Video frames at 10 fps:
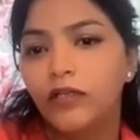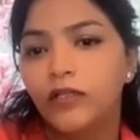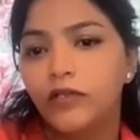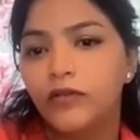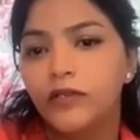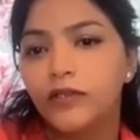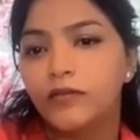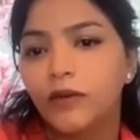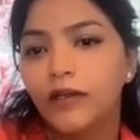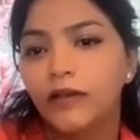into 6
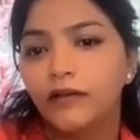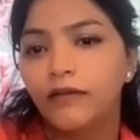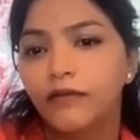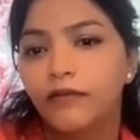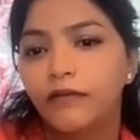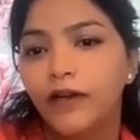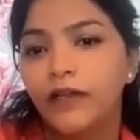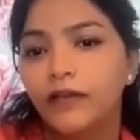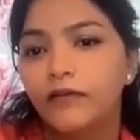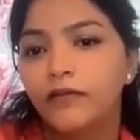by
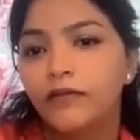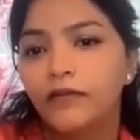5